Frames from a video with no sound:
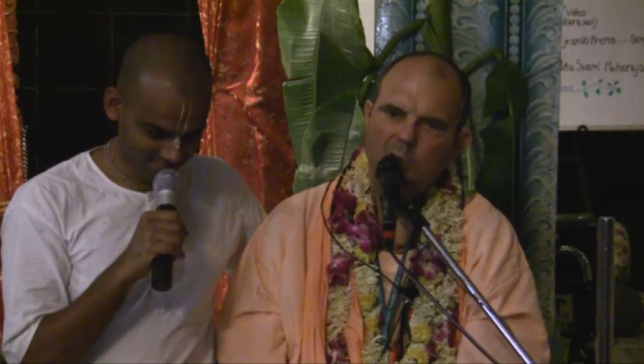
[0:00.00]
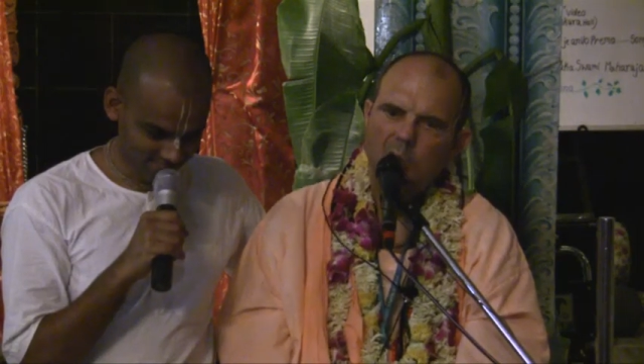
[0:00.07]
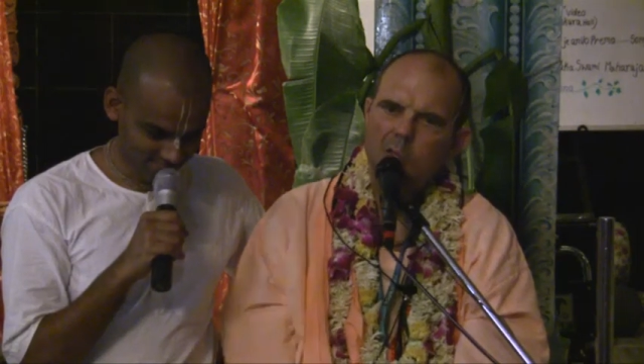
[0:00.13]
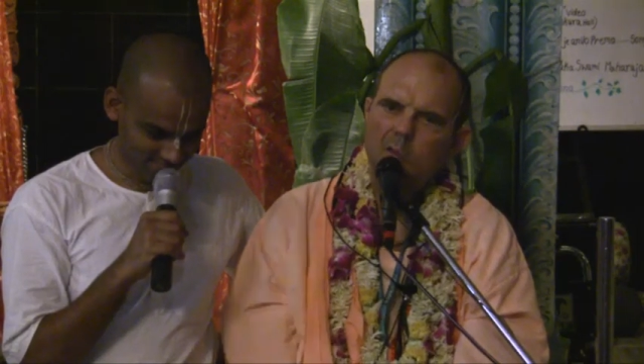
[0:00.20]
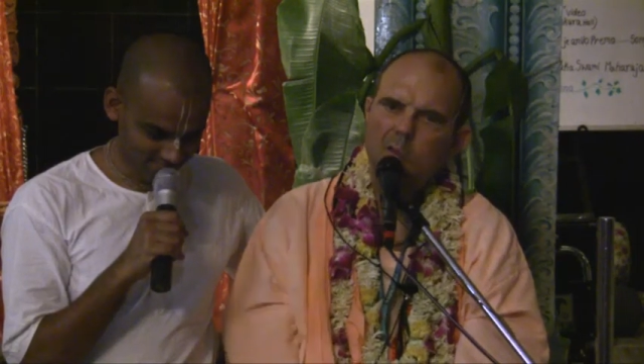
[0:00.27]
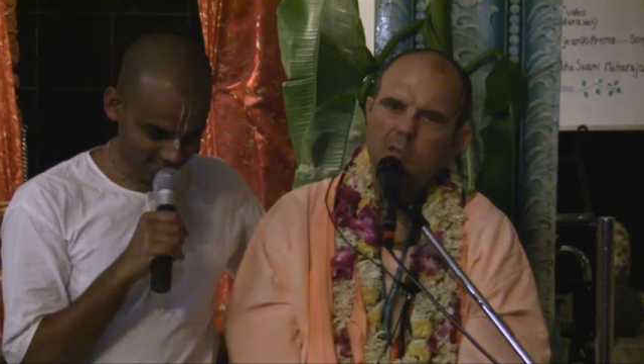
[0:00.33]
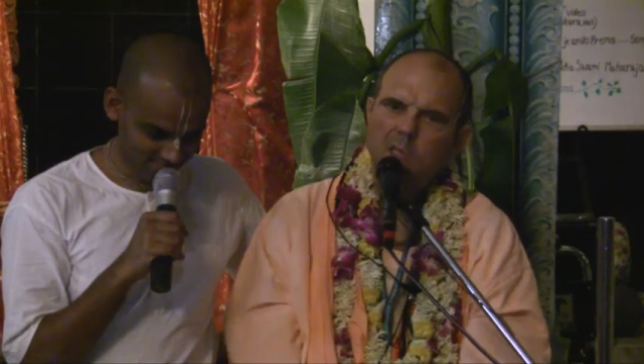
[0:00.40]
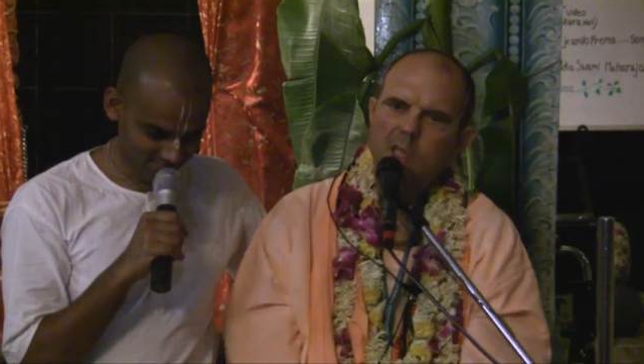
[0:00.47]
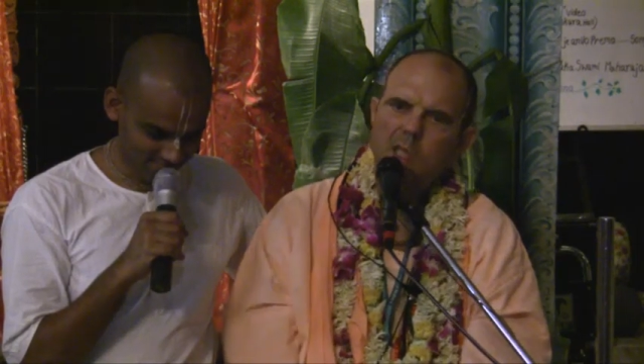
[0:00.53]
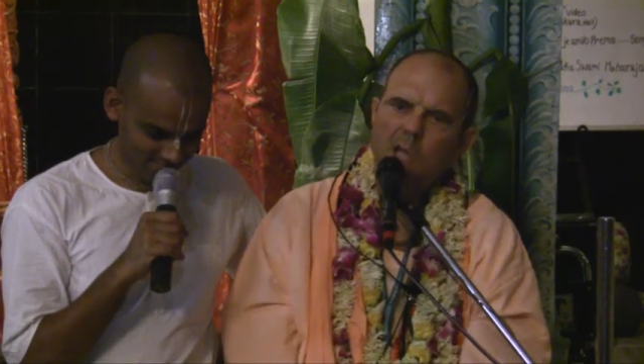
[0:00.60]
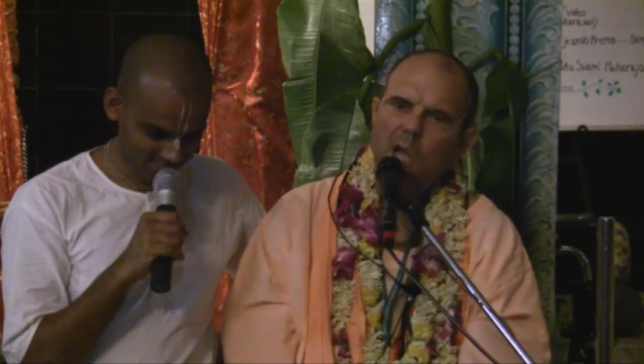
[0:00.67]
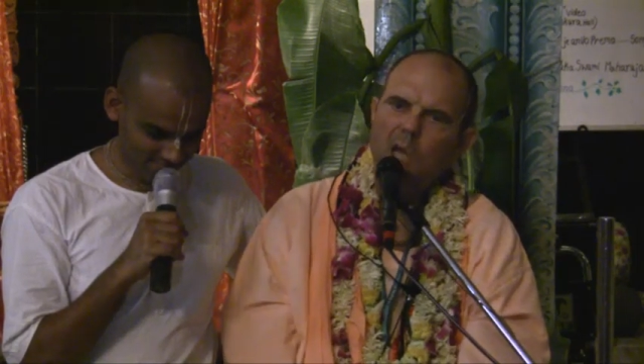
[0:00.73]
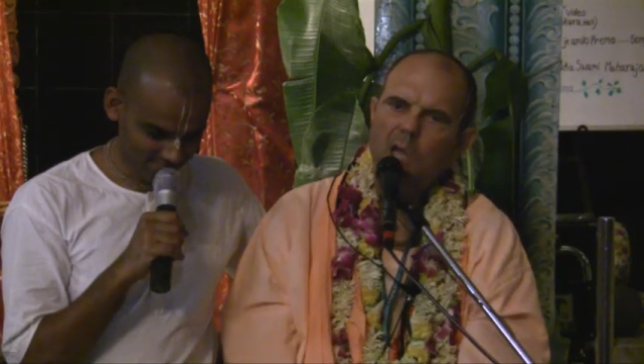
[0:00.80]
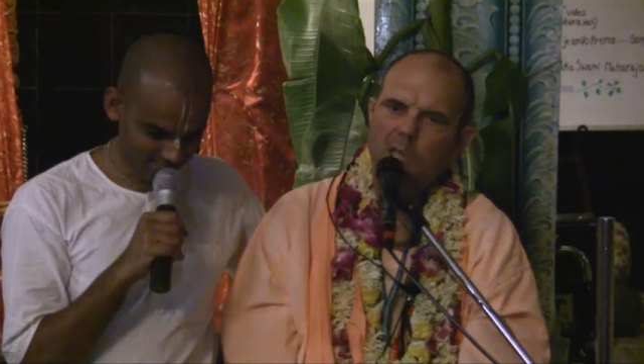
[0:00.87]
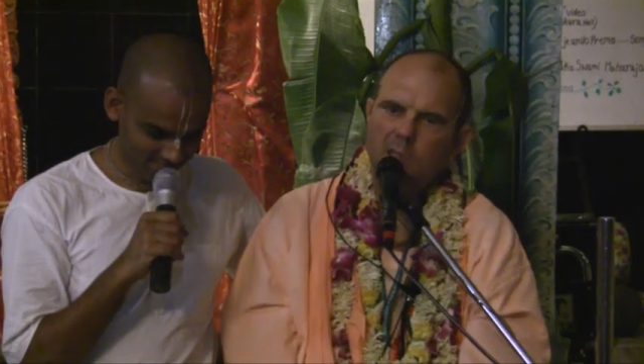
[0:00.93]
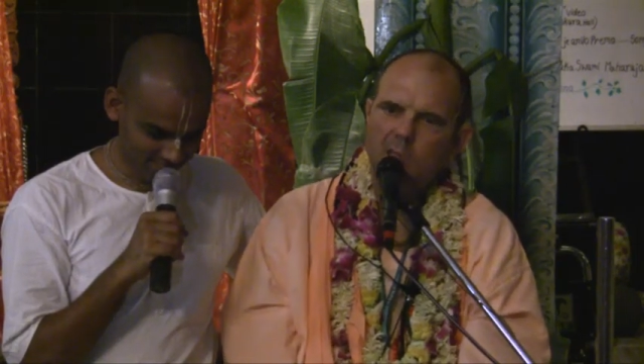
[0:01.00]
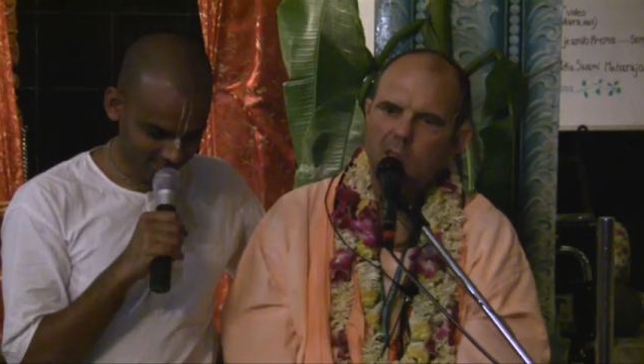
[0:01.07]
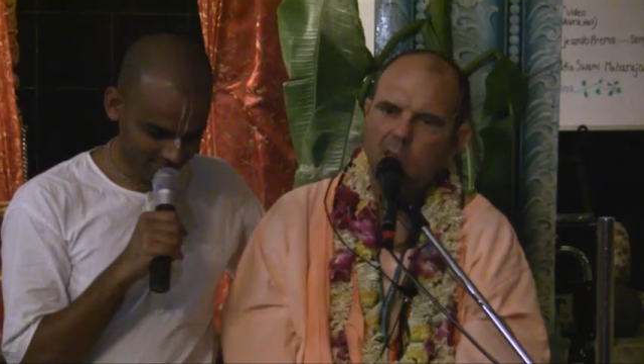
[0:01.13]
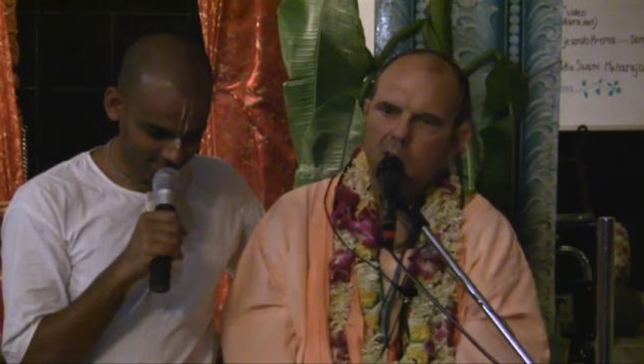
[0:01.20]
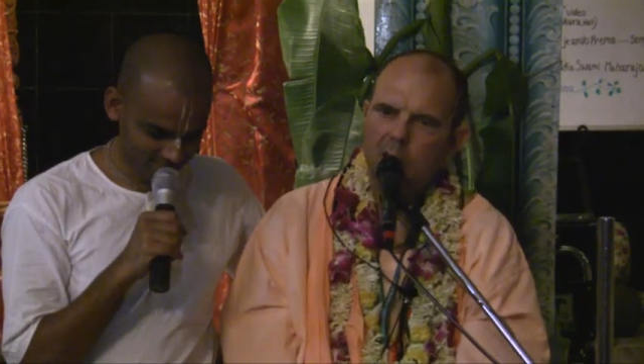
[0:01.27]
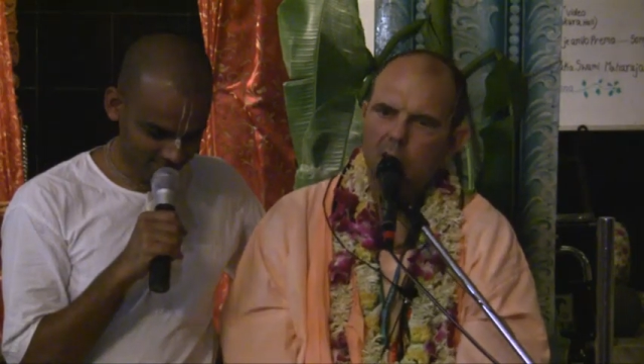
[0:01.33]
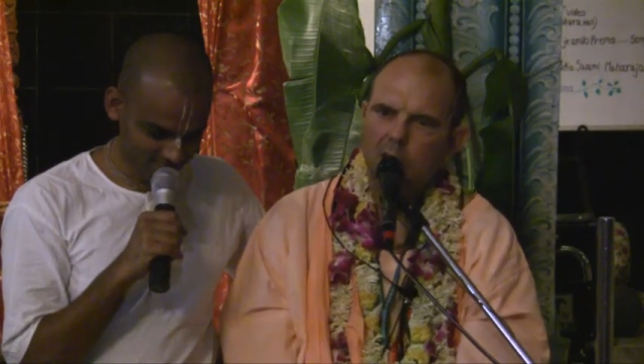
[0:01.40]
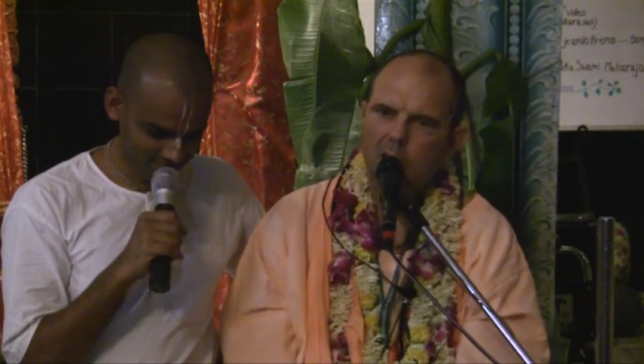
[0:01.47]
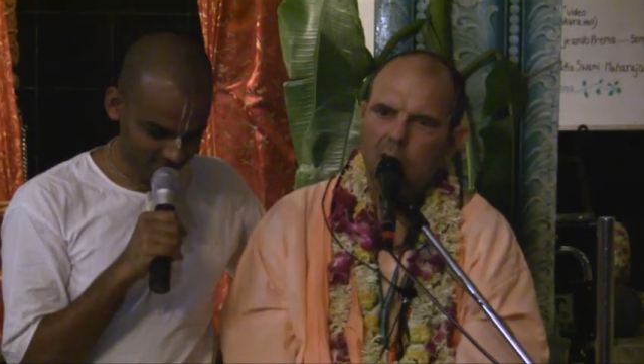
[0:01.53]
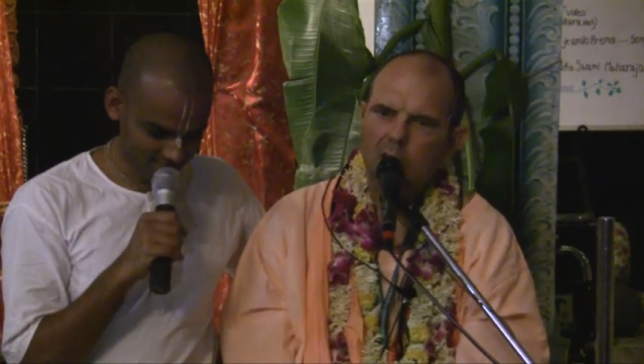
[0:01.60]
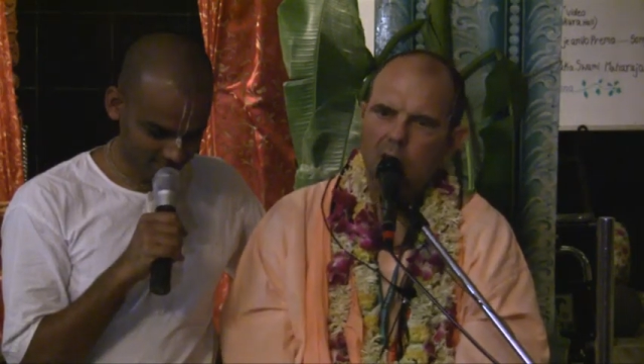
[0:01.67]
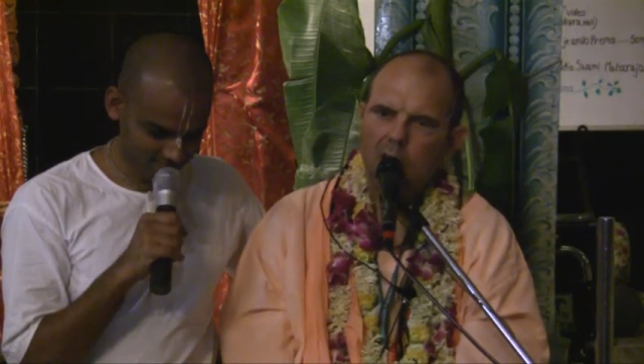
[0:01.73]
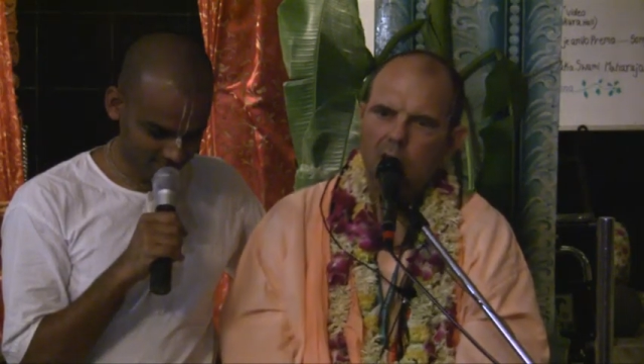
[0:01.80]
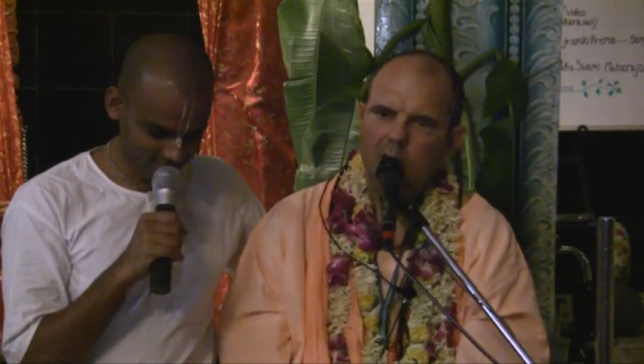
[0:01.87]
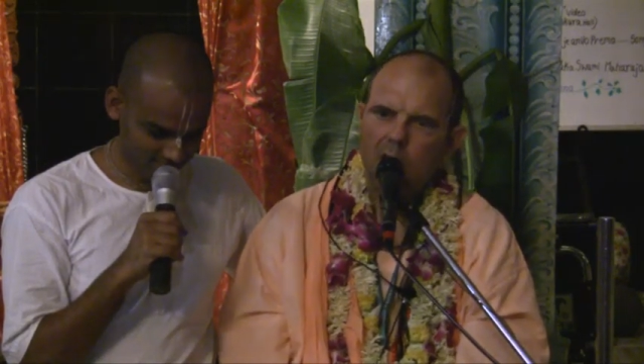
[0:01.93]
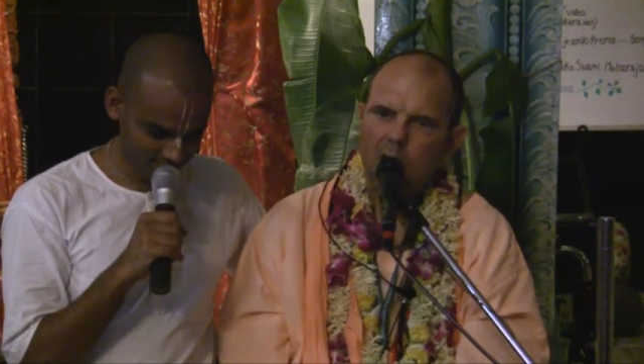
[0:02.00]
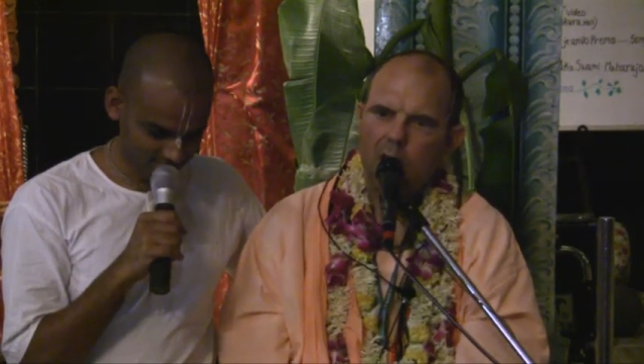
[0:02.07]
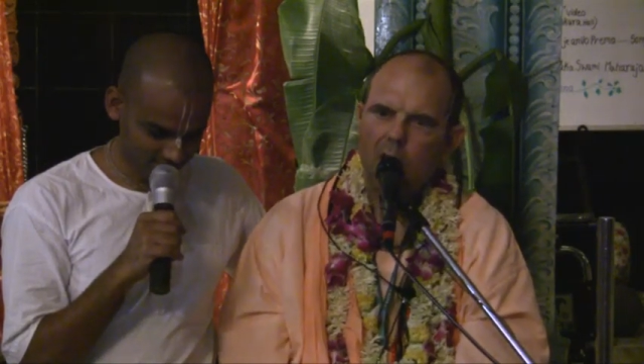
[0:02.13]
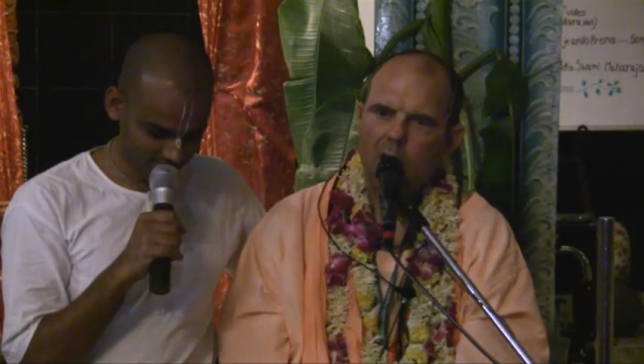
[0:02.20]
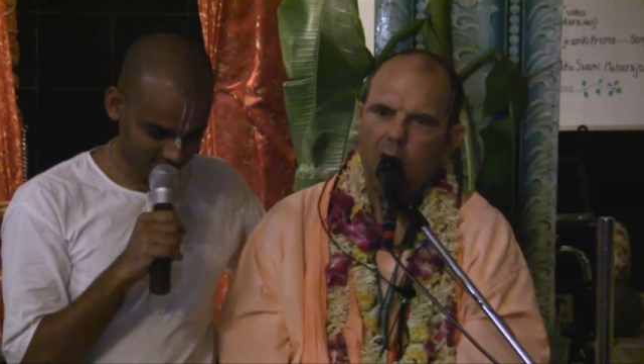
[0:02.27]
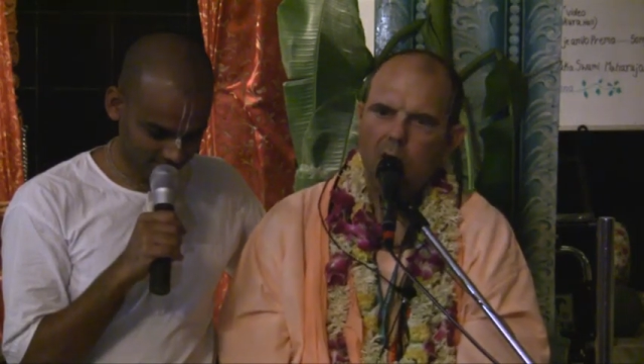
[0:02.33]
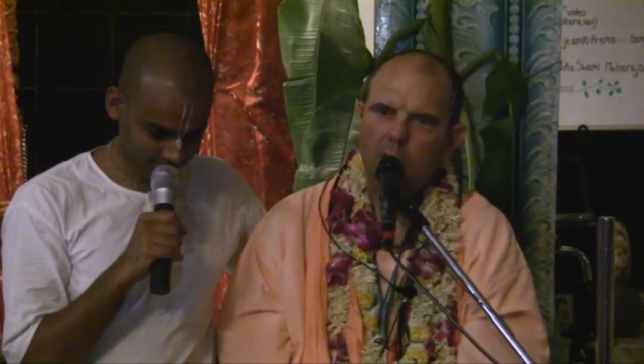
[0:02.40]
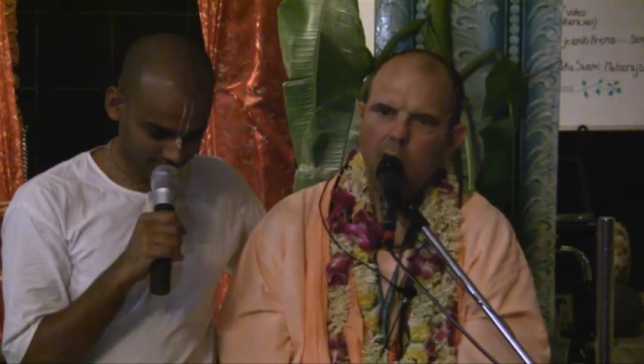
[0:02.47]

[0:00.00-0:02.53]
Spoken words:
different sides of